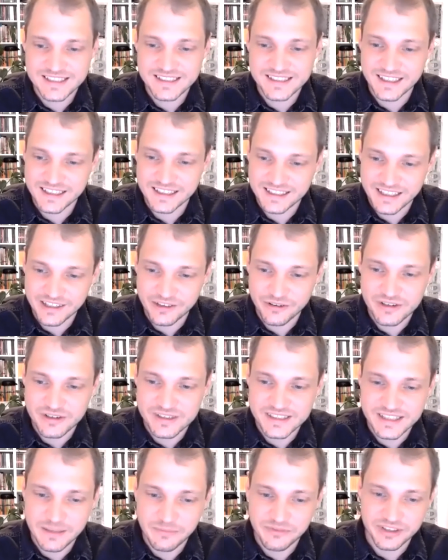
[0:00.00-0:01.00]
can learn
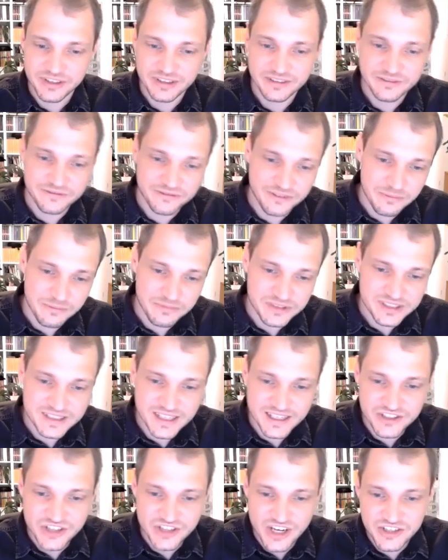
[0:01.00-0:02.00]
something from this
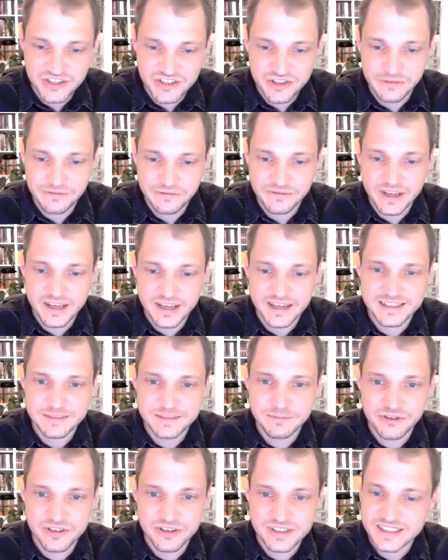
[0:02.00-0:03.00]
exchange of
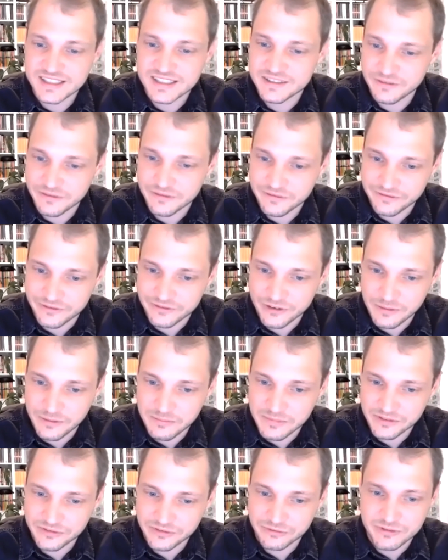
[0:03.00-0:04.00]
experiences from
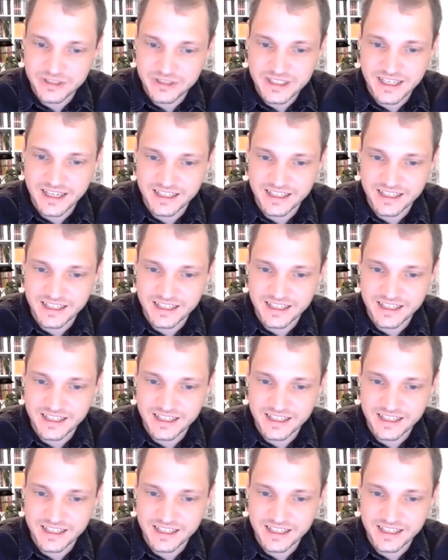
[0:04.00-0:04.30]
three